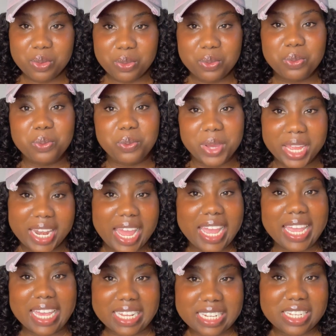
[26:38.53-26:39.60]
when I
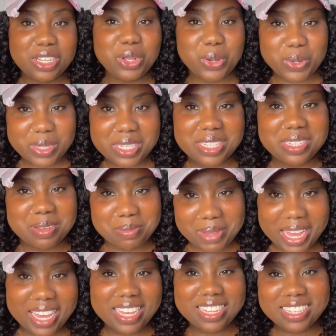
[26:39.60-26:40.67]
get it
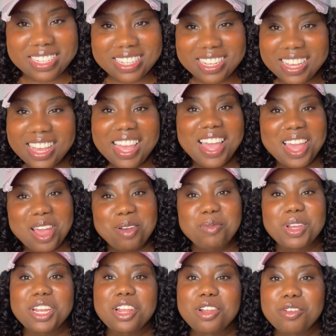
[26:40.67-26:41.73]
customized, I'm
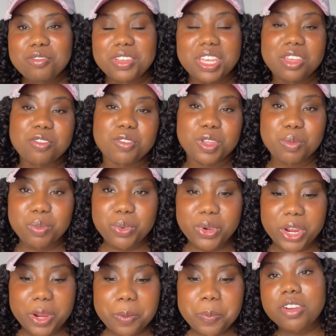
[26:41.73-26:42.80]
gonna love it even more.